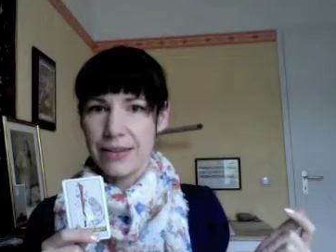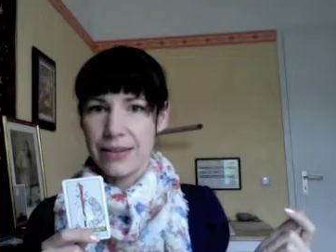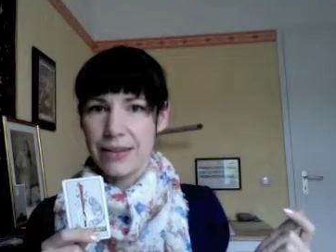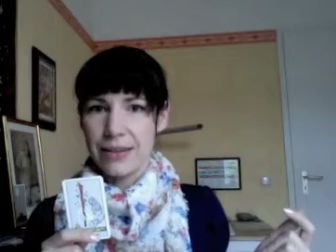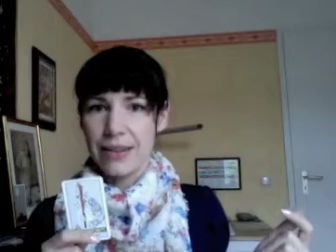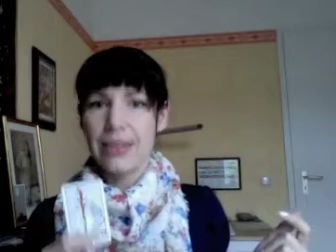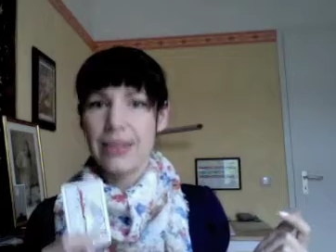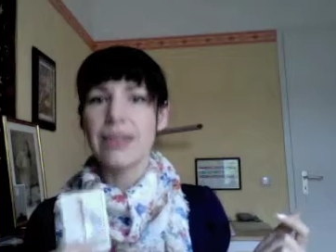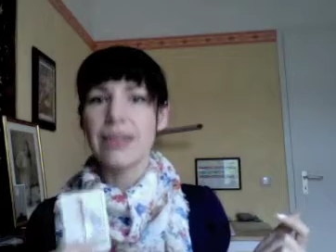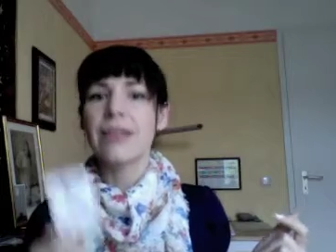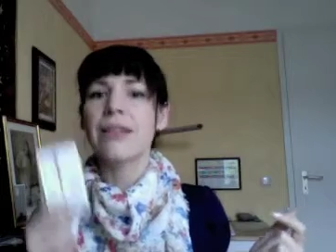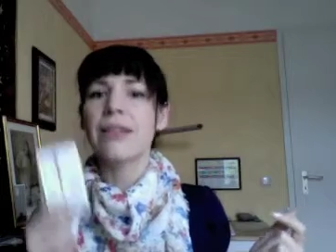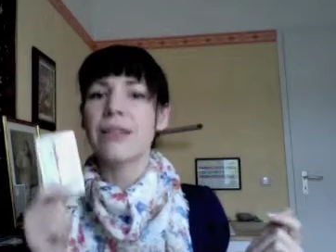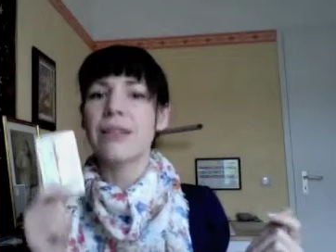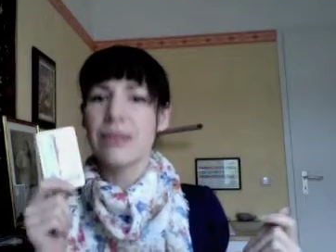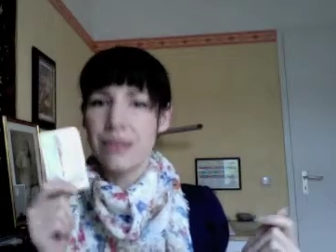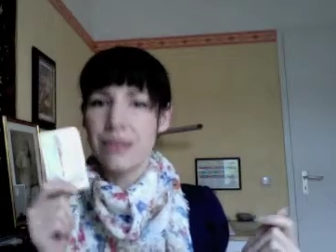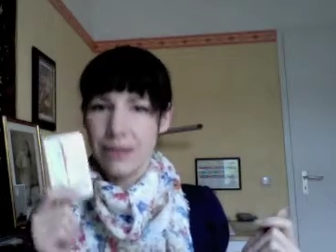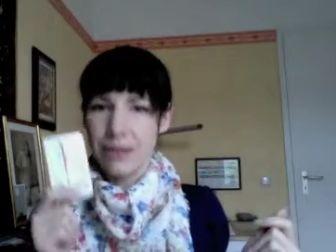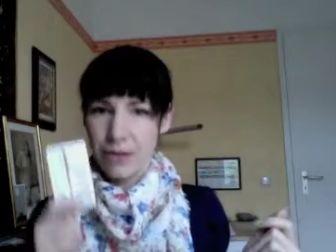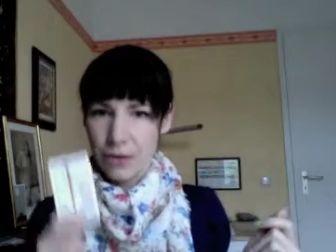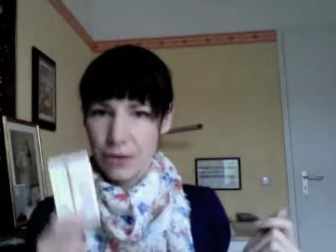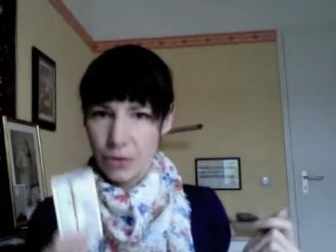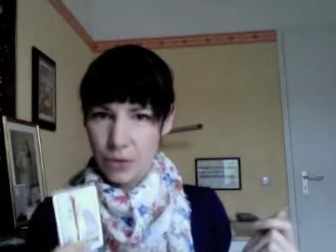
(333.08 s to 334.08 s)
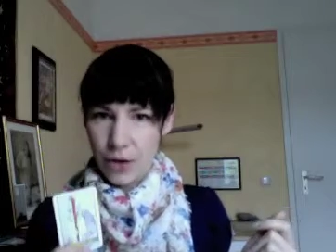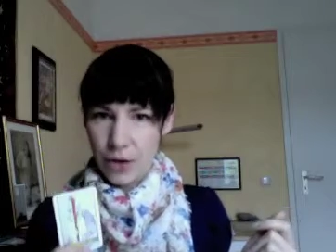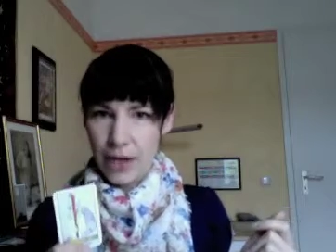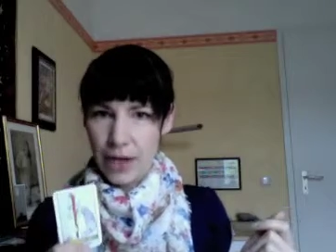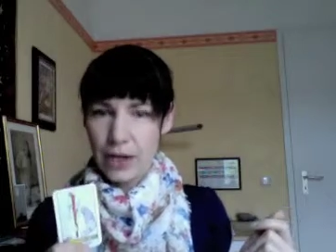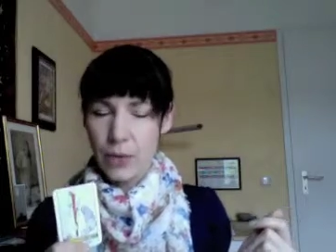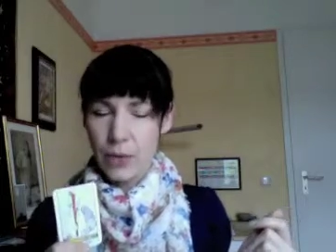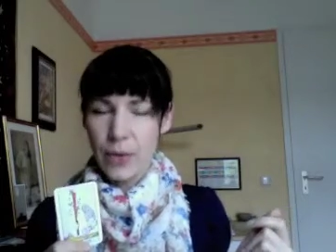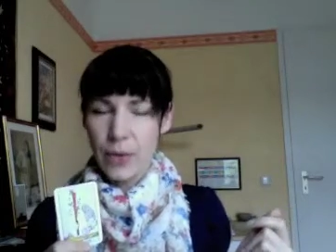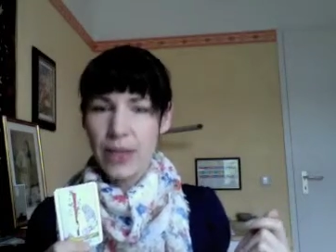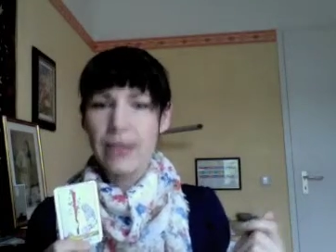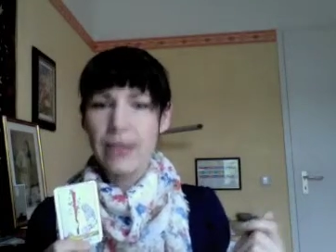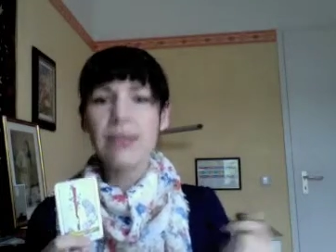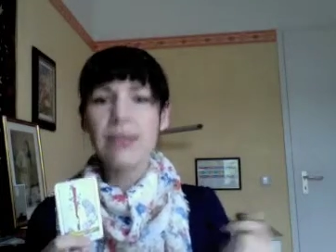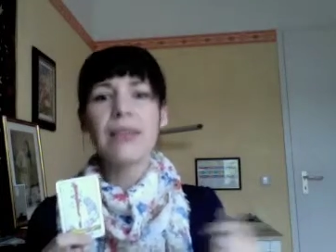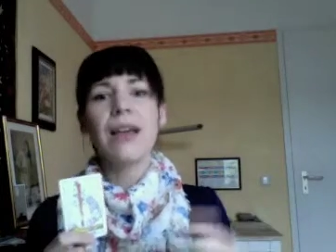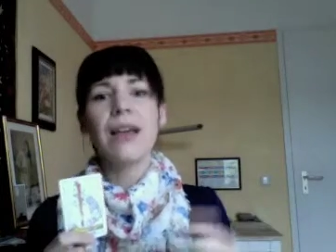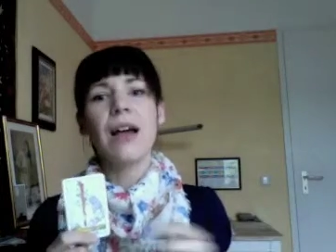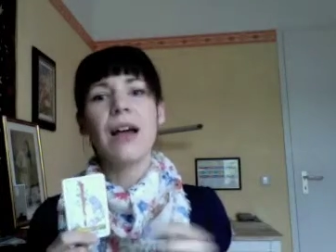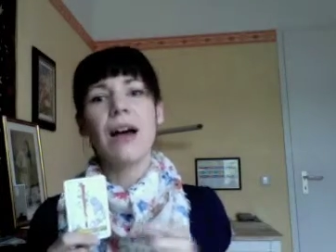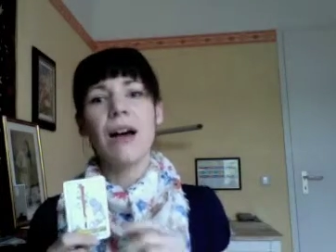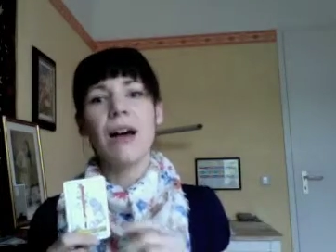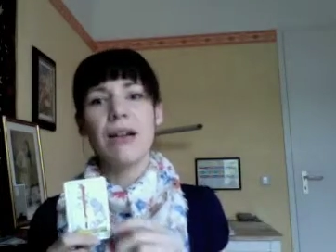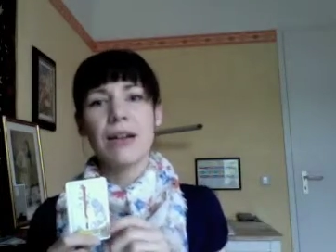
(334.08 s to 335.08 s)
In Rider-Waite,
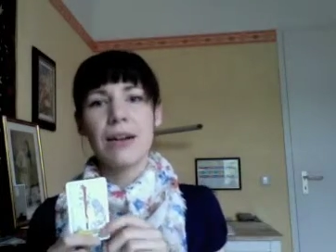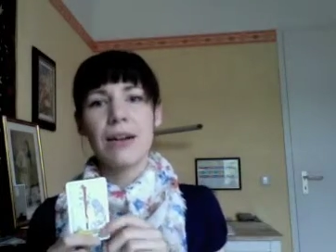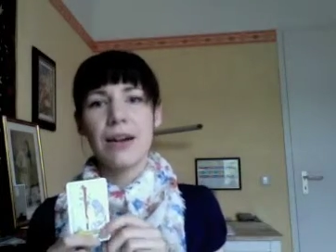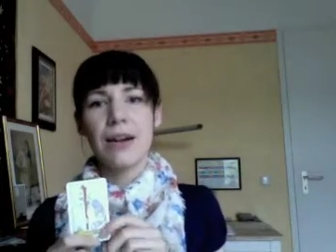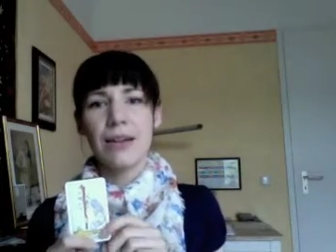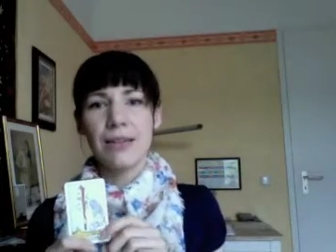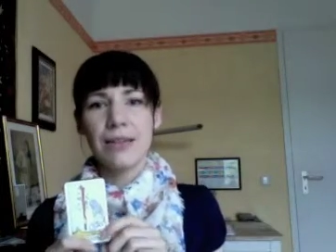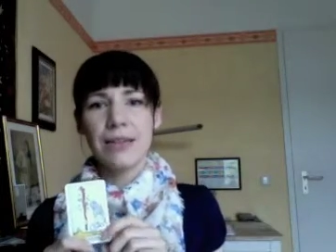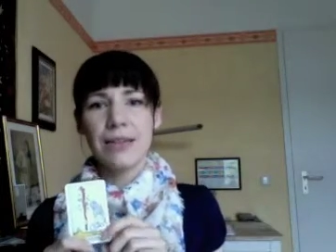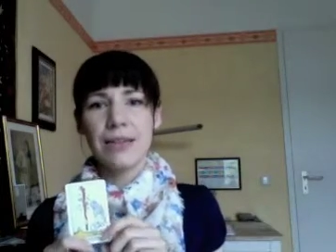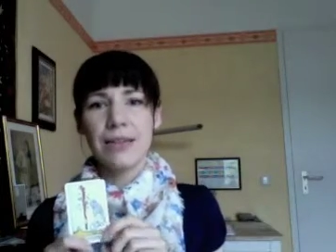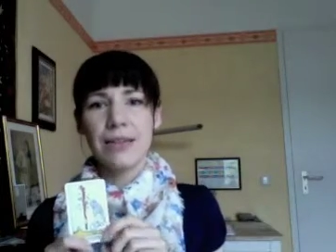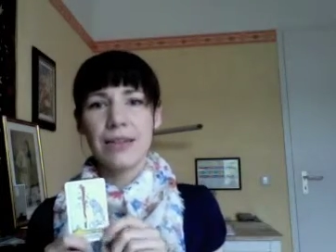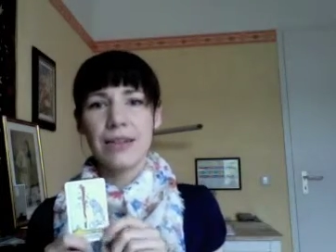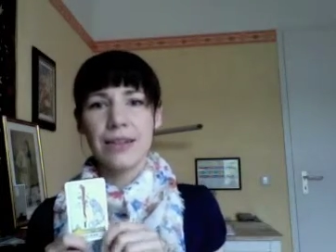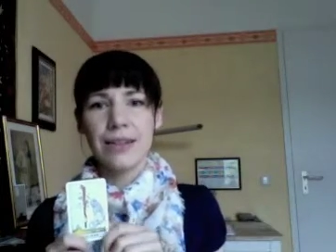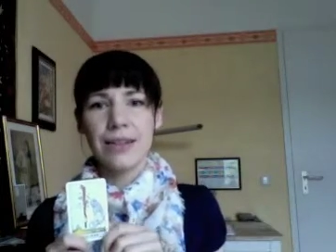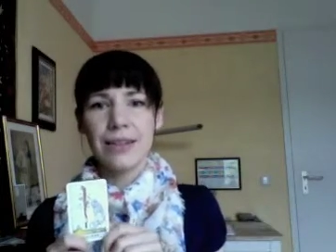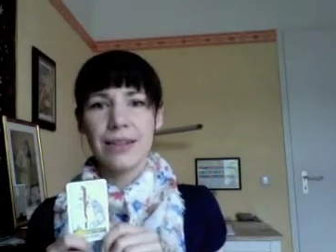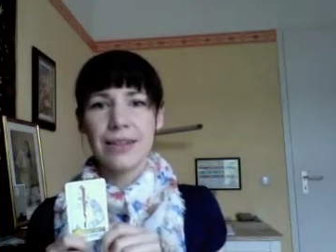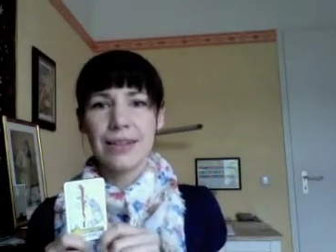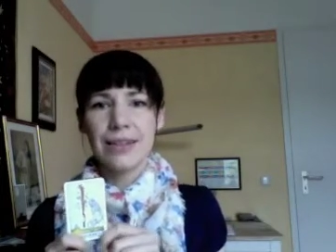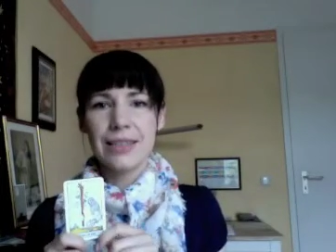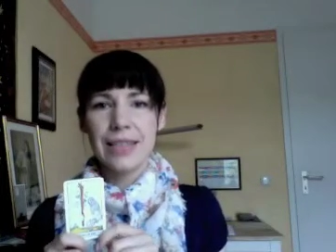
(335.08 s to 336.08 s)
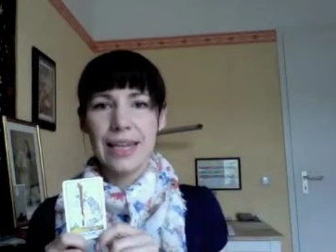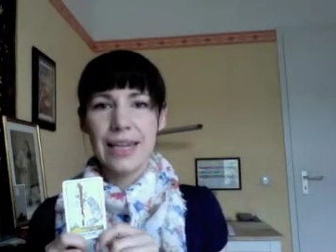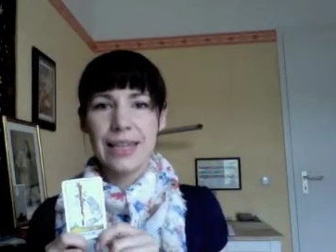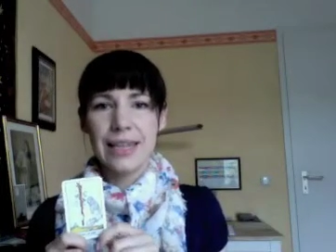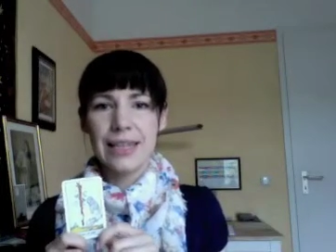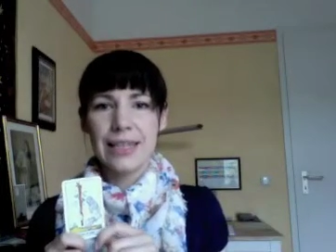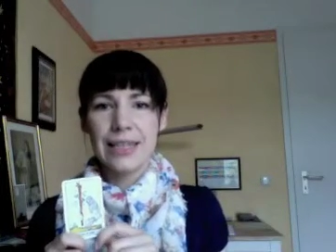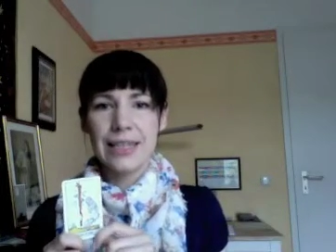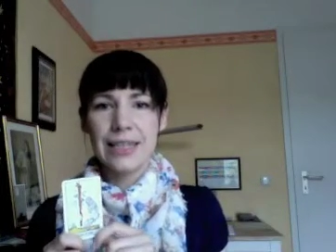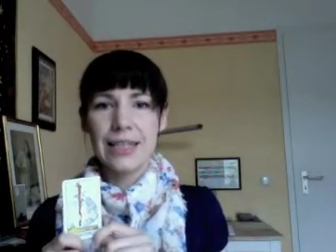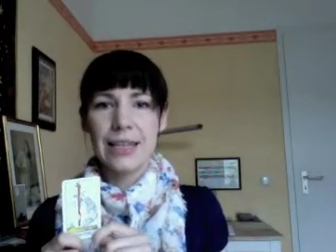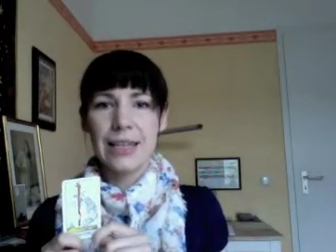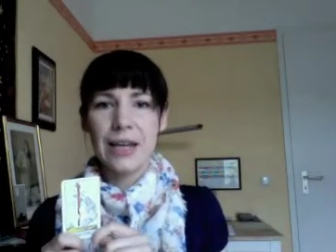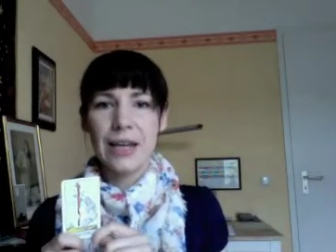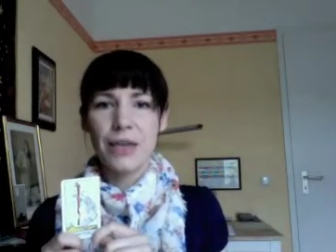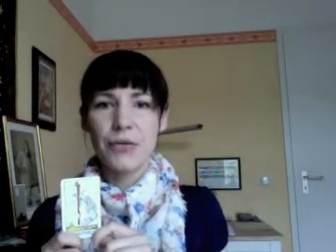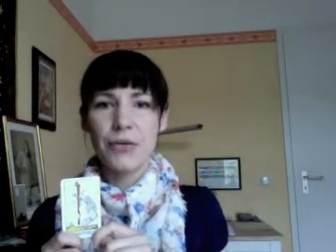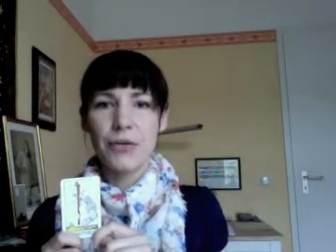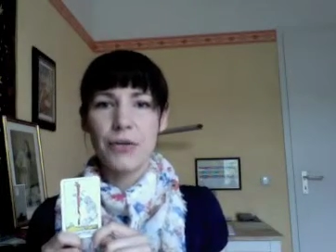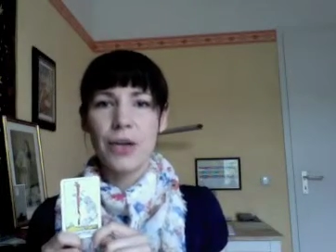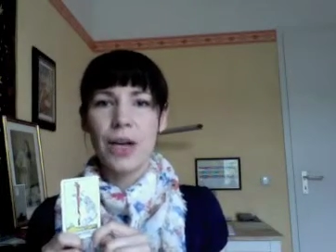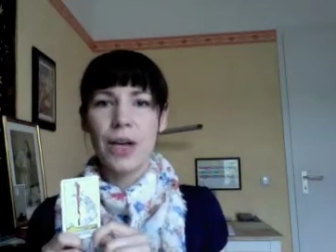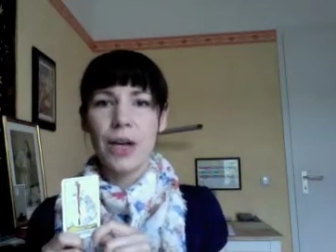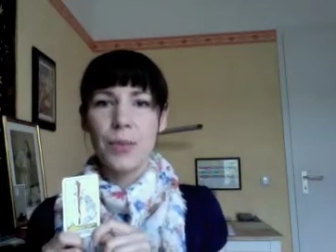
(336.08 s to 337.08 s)
there are other decks that have